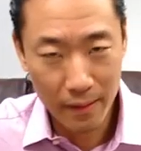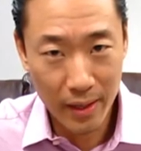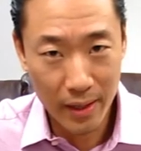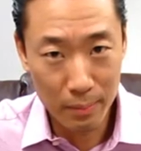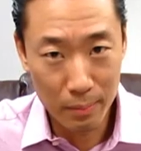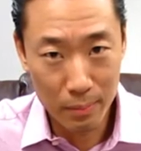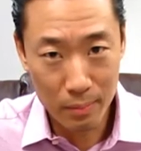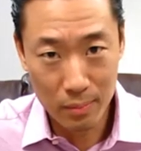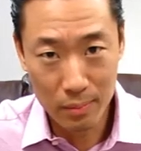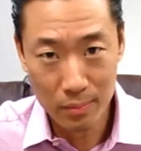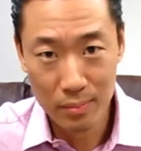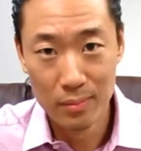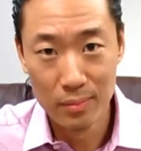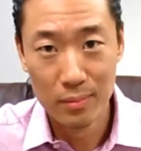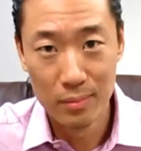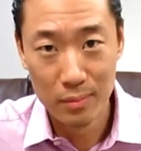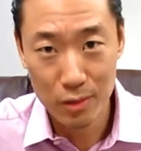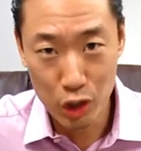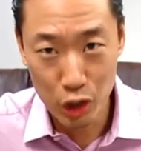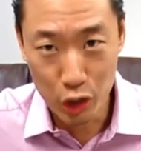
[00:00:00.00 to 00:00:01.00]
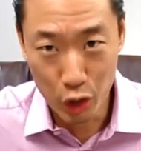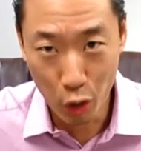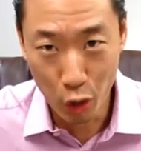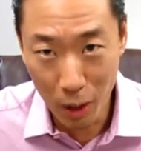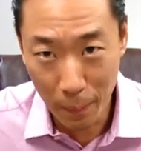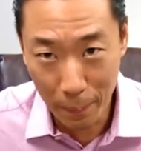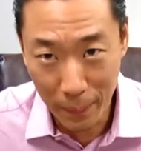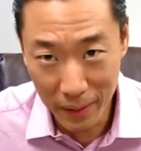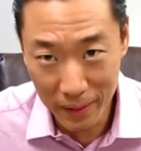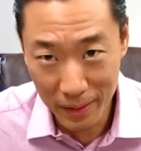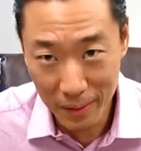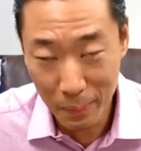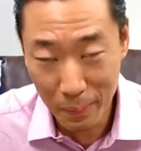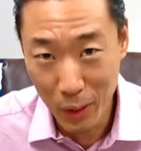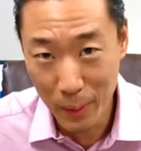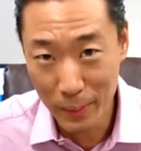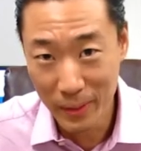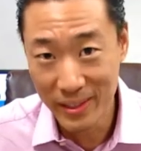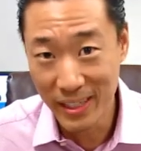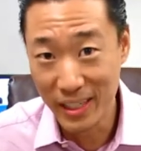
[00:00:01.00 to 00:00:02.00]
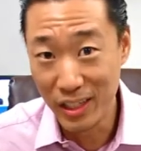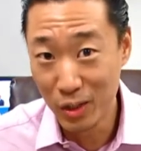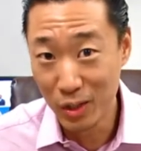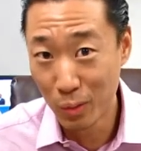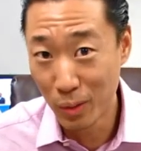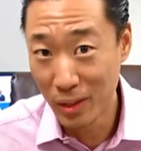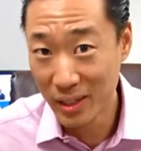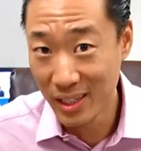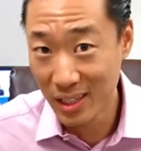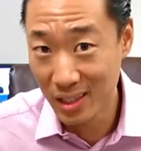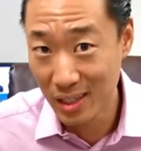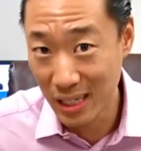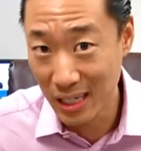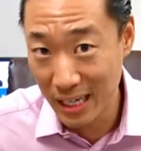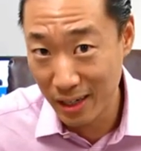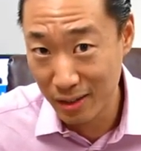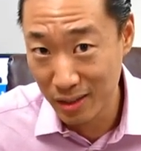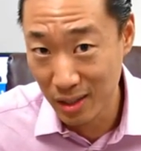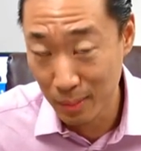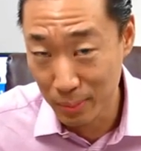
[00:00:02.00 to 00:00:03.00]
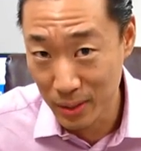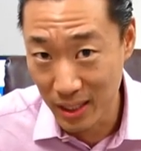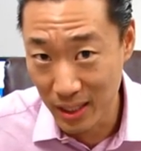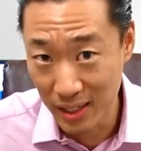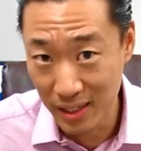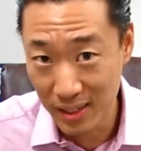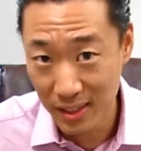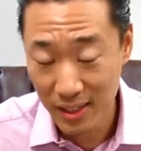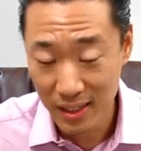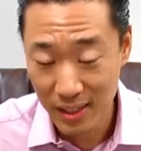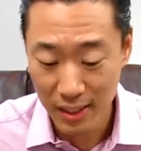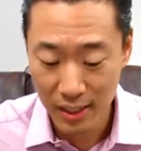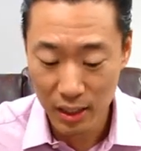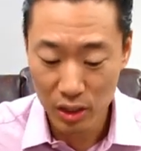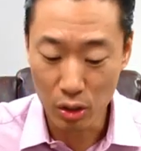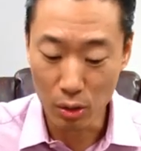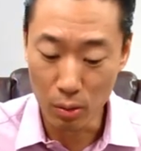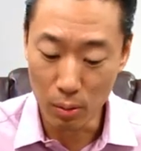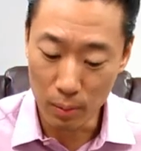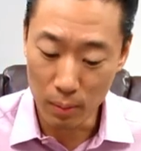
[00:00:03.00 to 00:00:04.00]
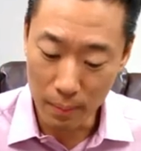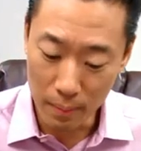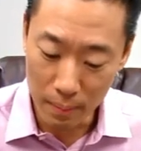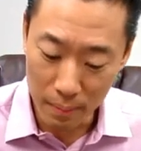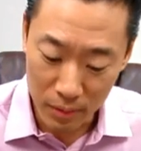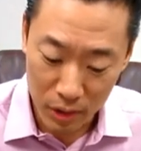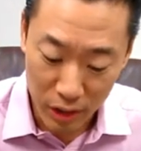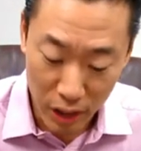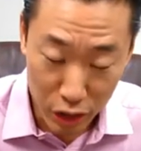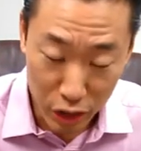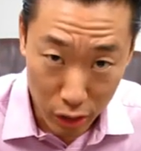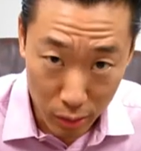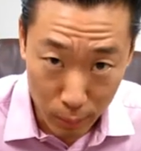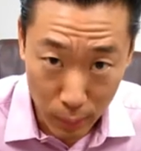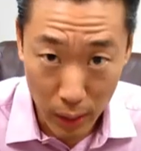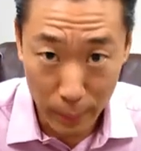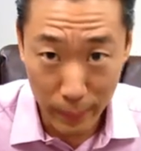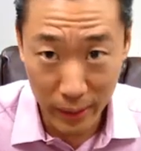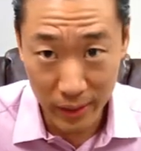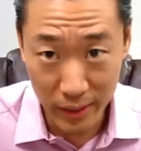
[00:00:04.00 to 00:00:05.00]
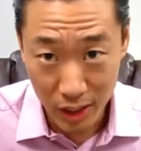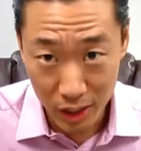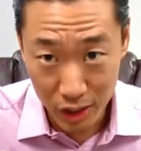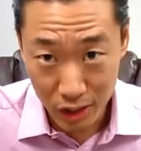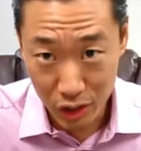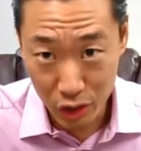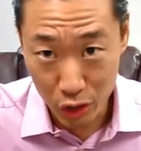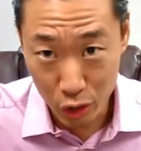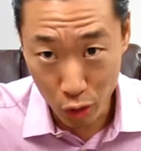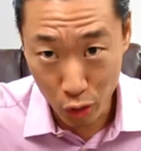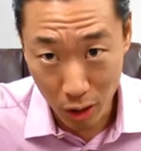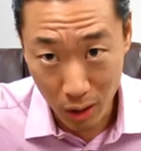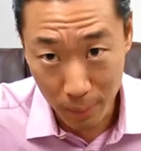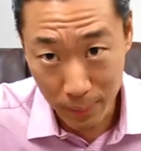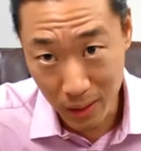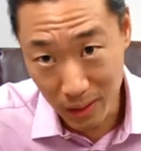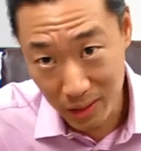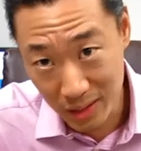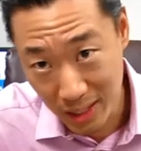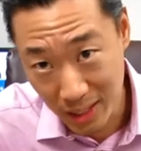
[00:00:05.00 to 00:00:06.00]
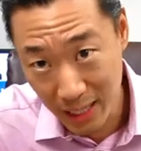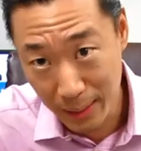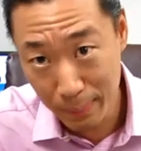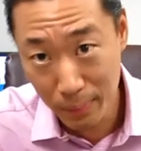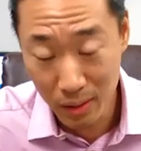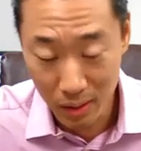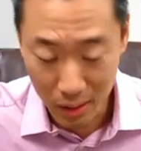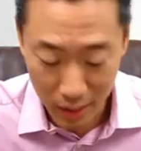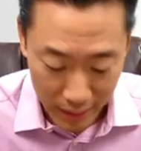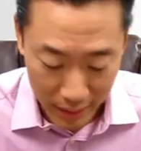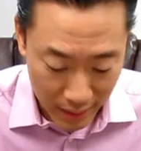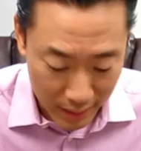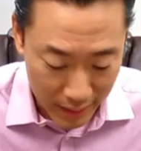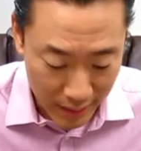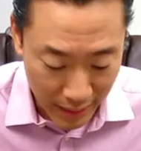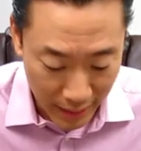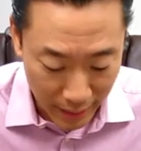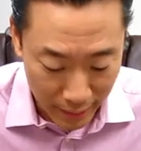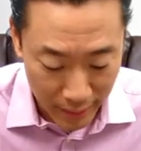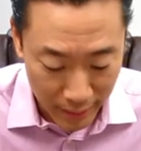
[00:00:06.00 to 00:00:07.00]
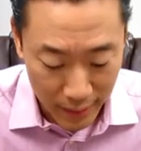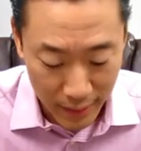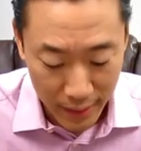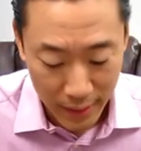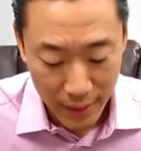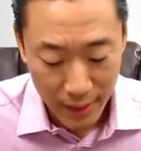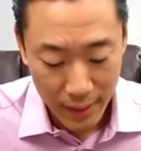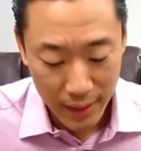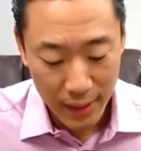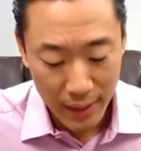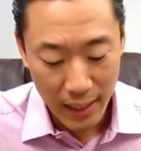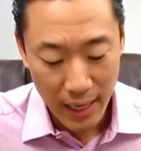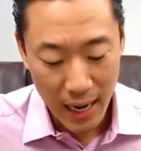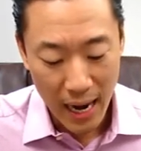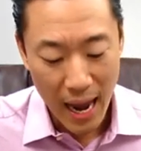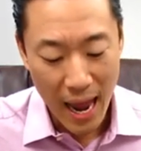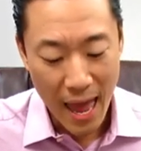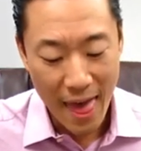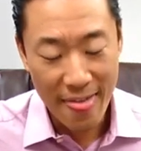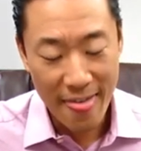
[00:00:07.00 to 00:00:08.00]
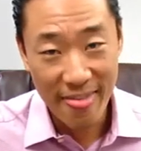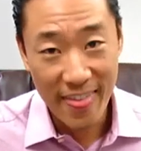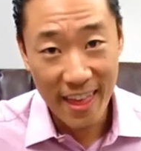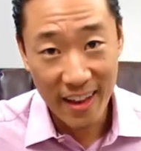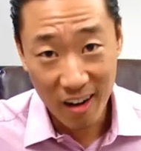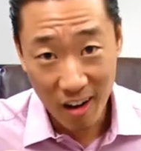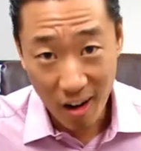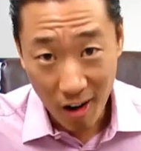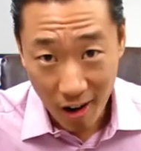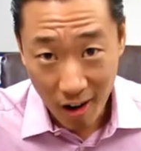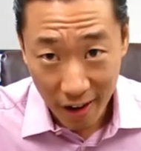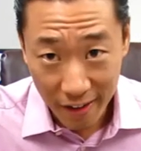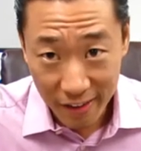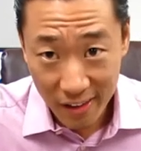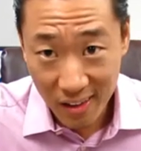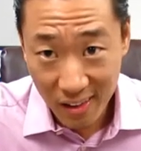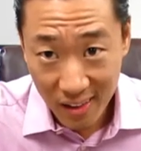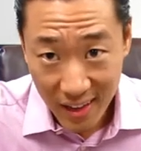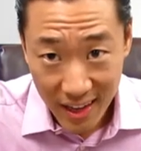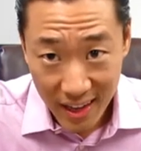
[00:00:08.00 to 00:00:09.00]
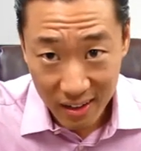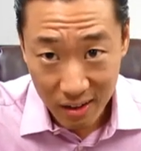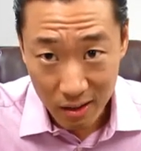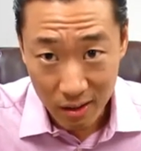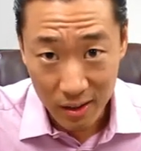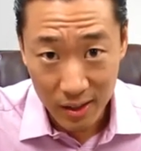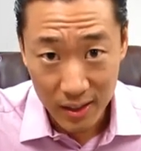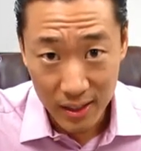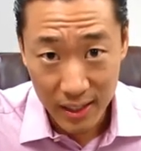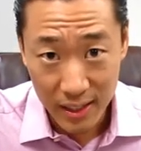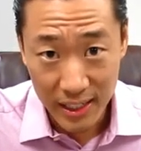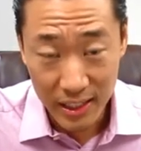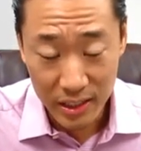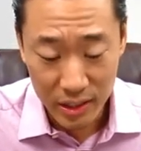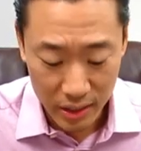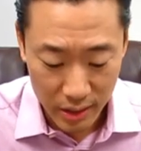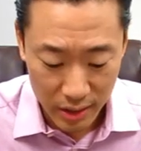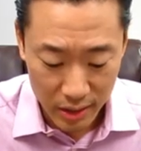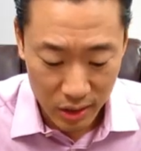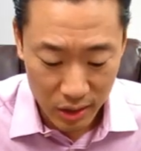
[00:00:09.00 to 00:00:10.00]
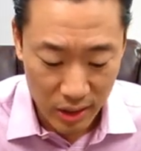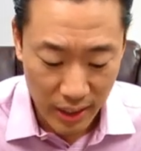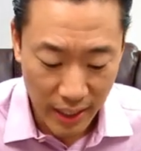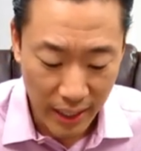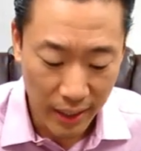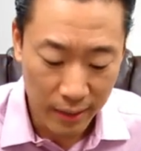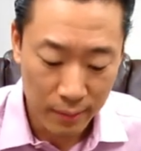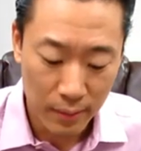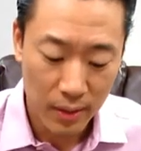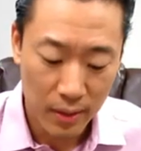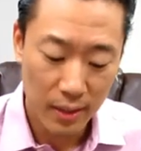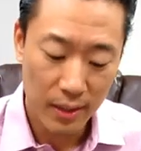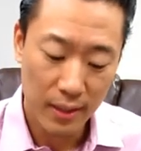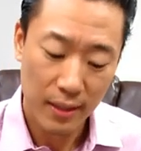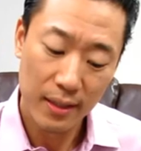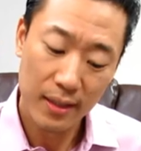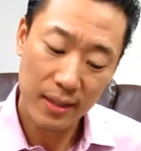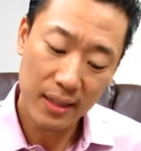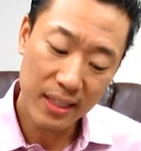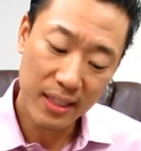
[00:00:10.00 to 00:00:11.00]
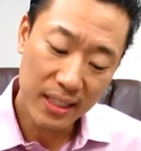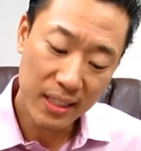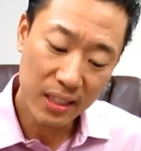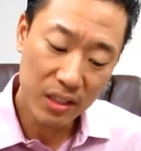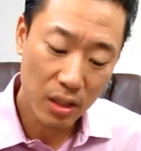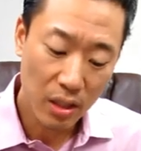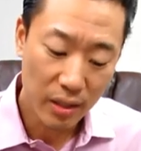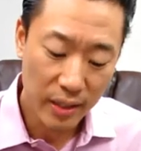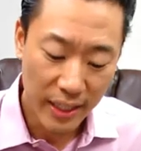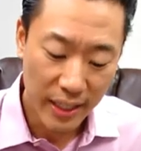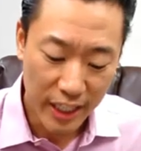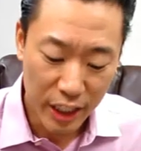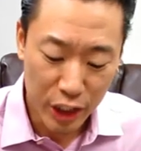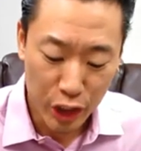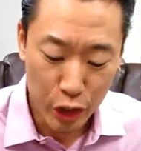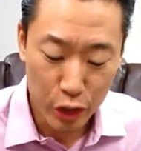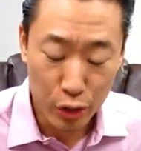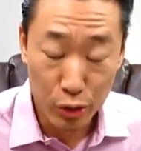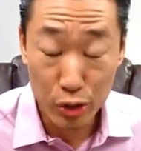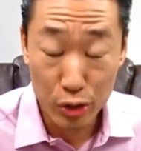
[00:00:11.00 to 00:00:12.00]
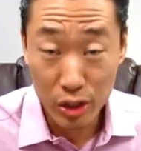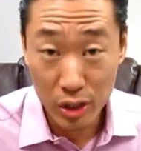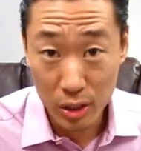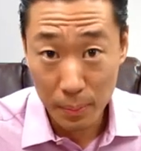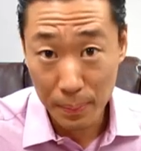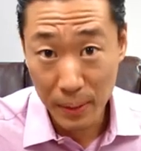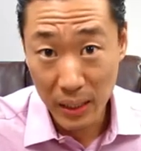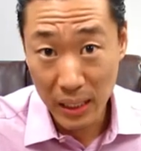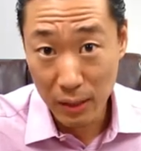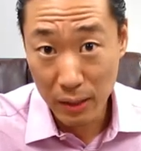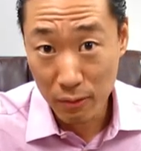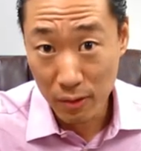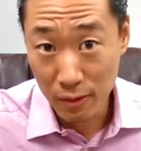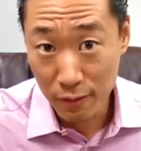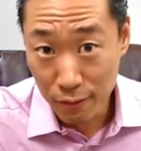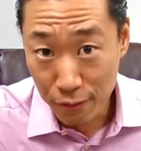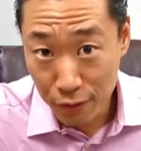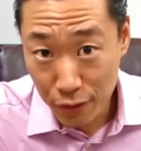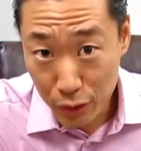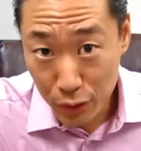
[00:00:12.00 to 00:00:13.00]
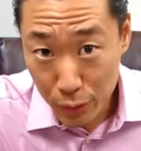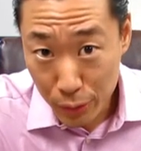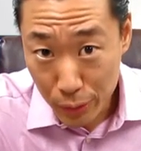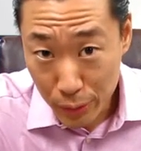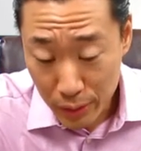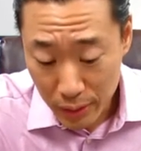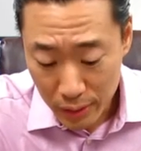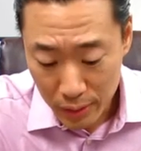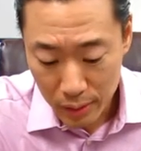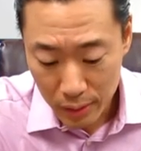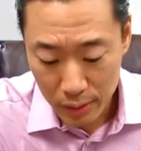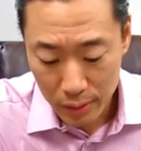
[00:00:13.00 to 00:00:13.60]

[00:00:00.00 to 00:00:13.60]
And show up on the appointment day. You don't want to get the IRS upset. So, schedule an appointment, show up on time on that day. And then on the letter, it's going to say, these are the issues to be reviewed